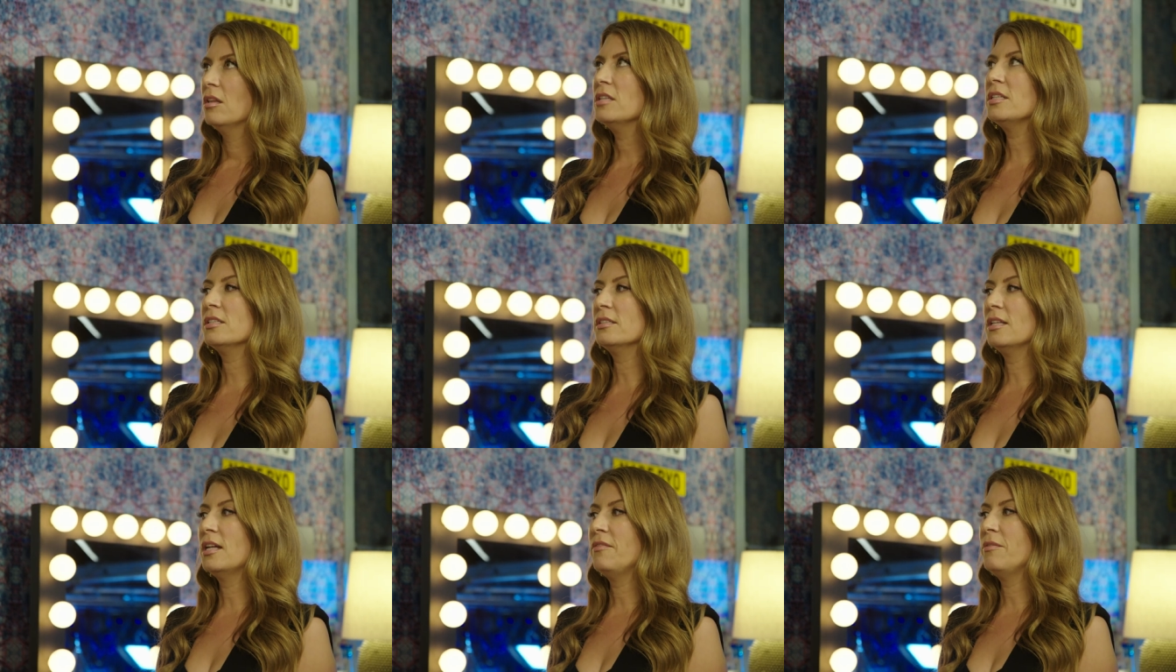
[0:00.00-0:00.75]
This is a
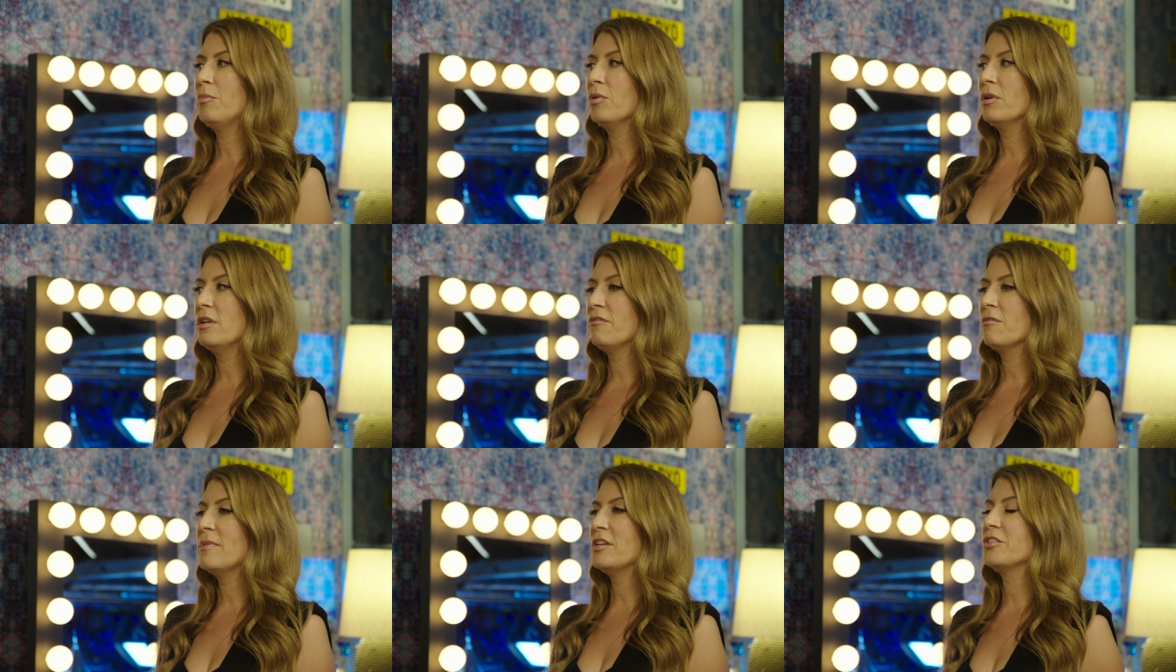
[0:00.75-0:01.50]
lot of important
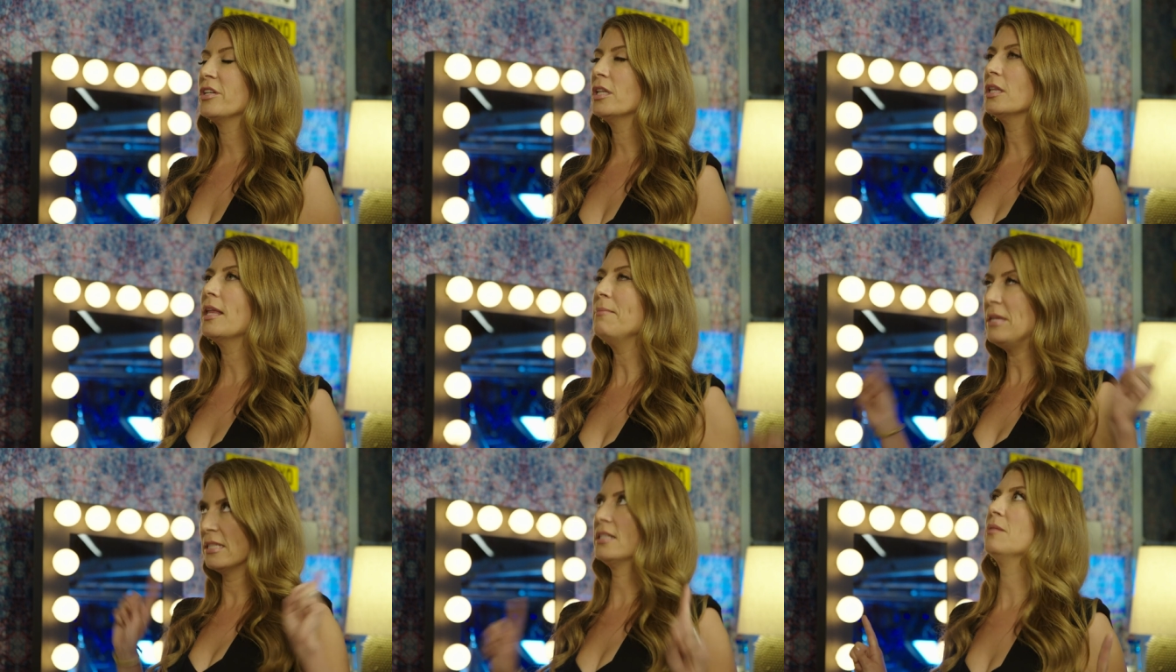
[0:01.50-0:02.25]
information. Let
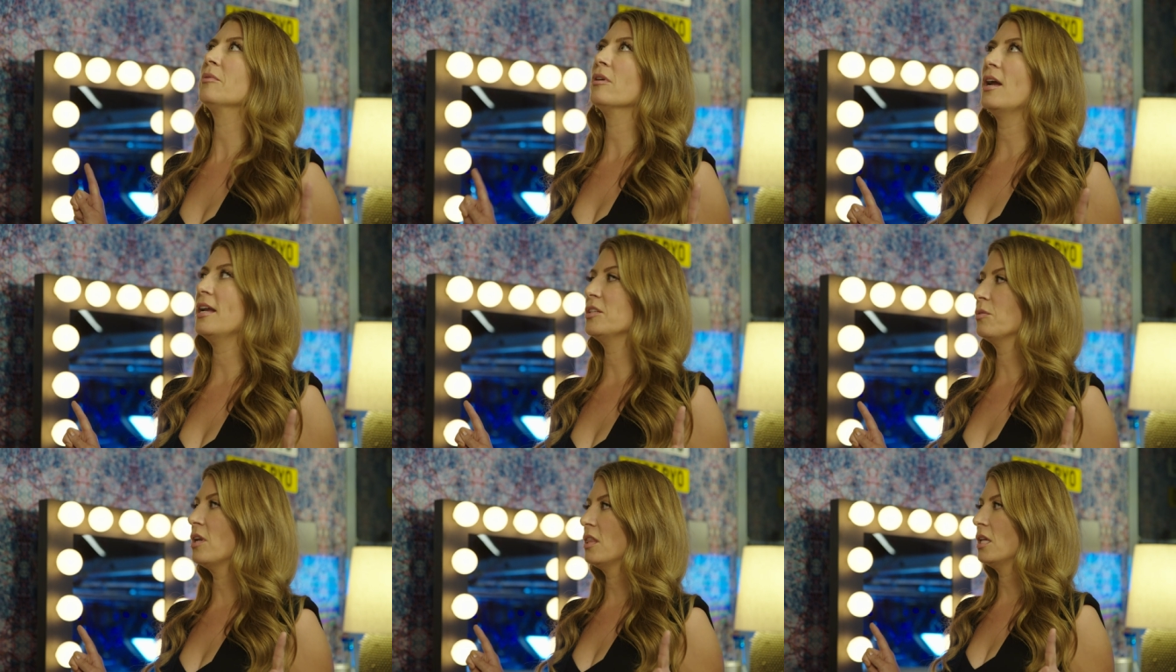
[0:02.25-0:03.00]
me summarize
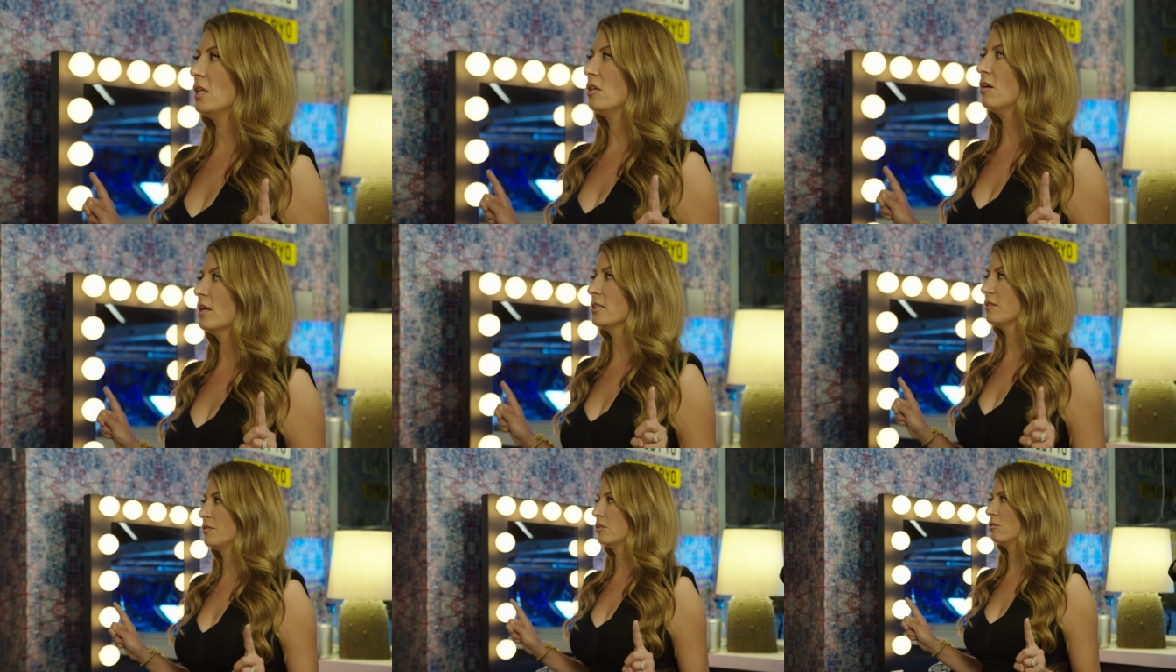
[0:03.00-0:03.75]
what I think you guys
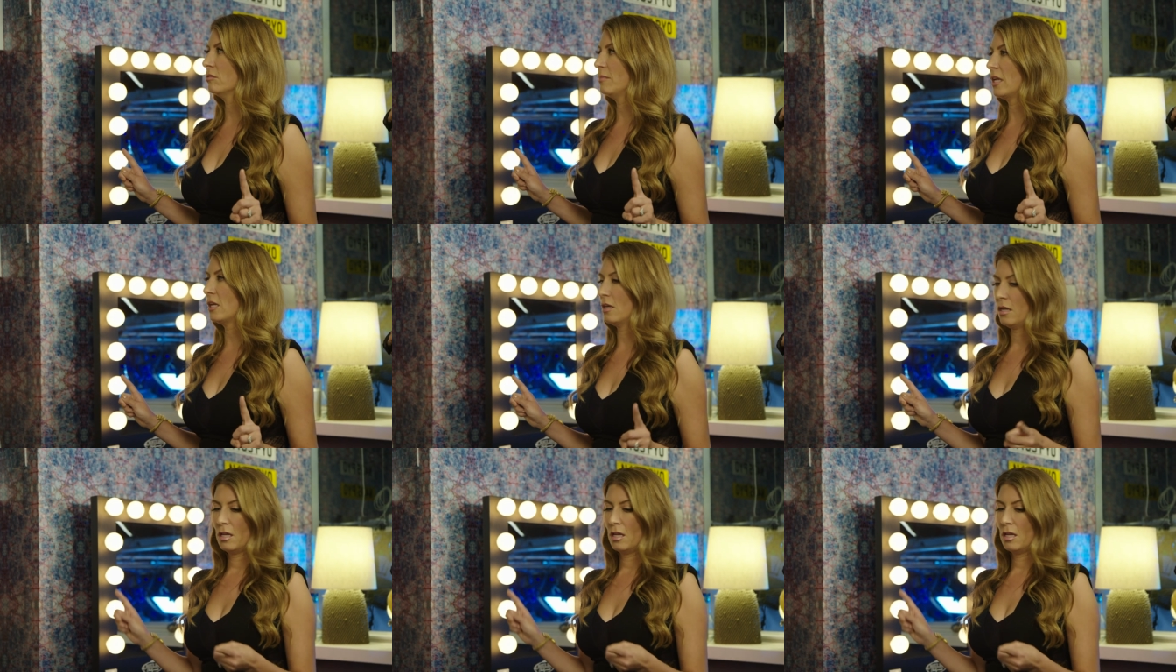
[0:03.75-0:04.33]
have told me.